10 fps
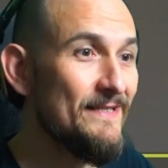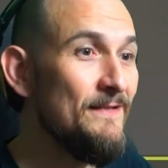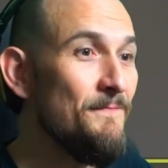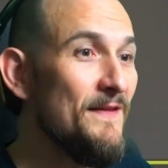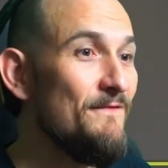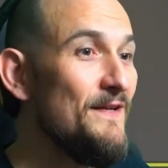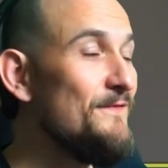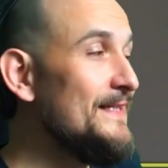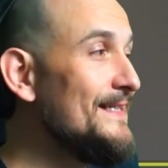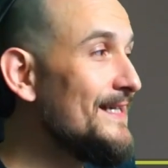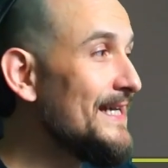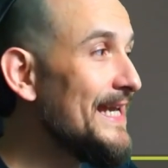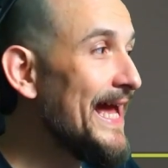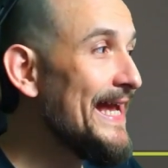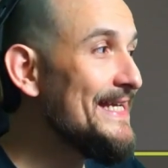For whatever reason,
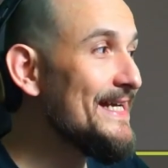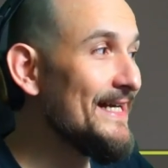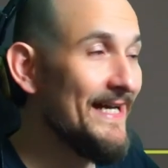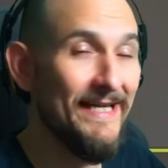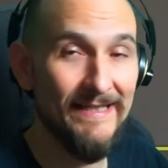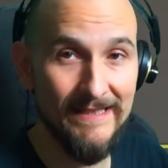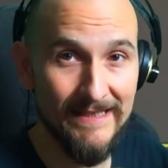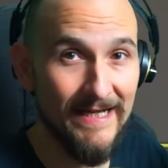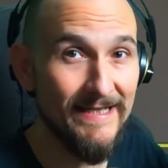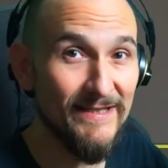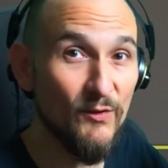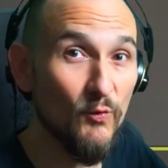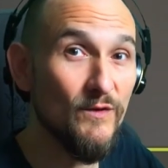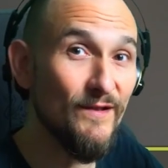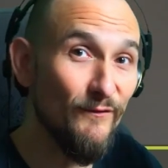baitfish hooks don't really
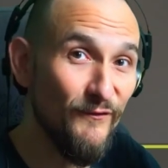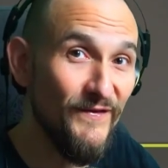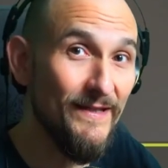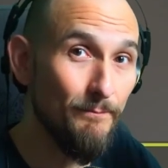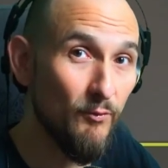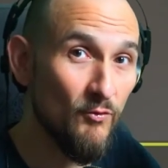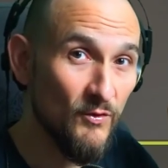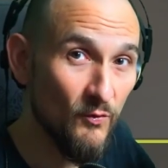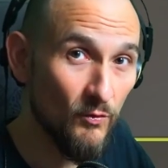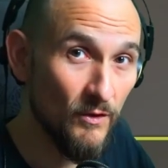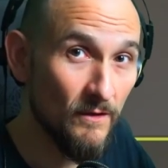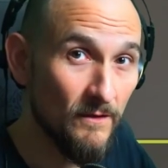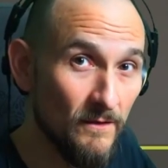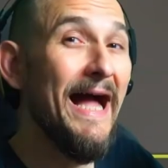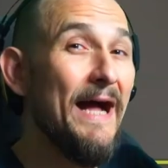have a big influence.
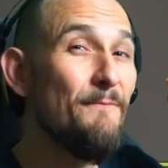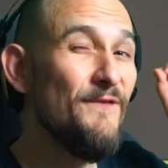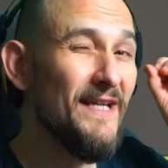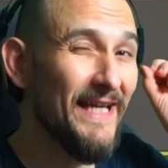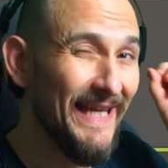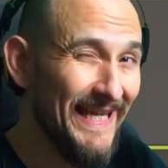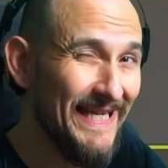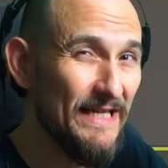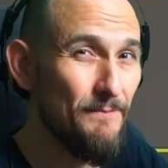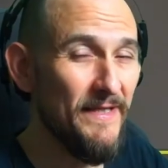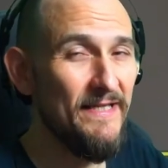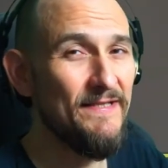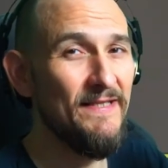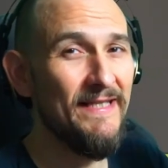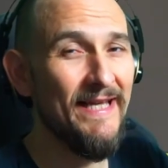If we go smaller than size
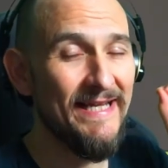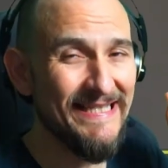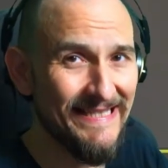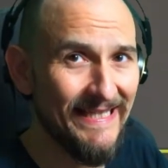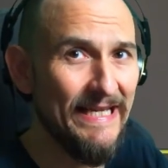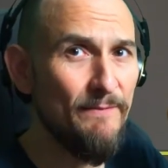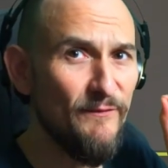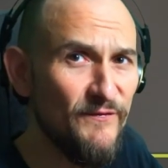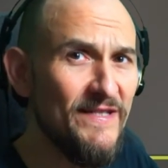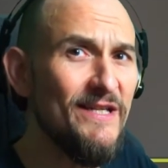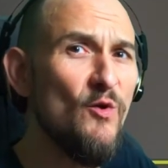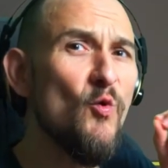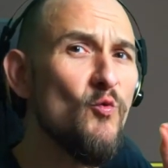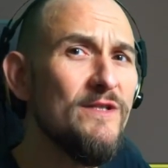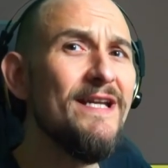4.0, we
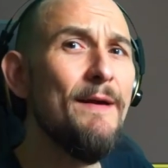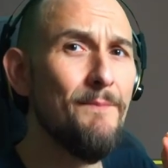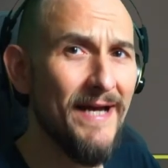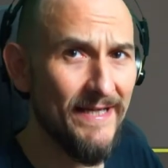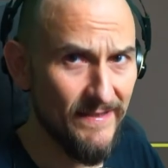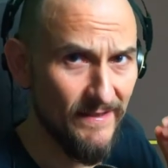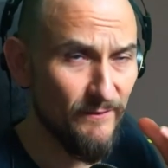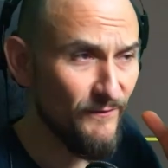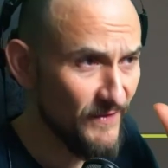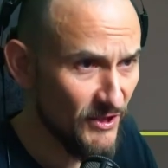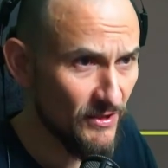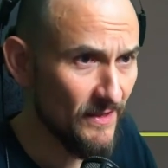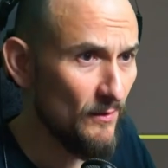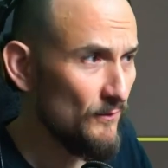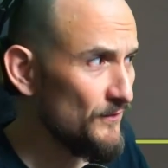regularly have extremely many
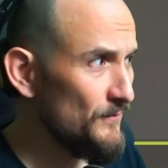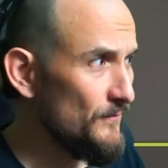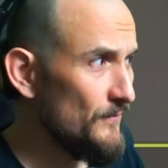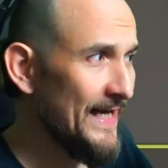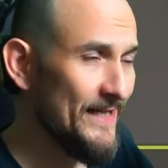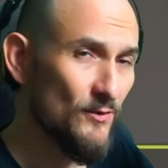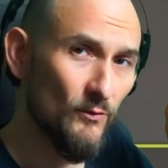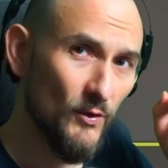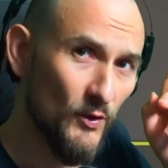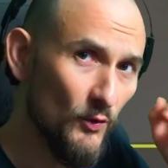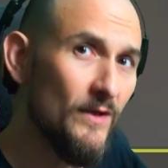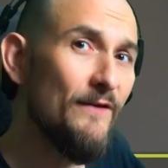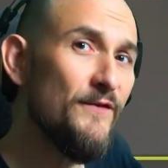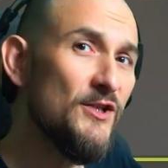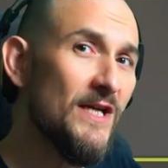undersized fish on.
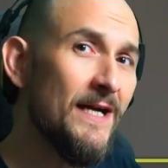So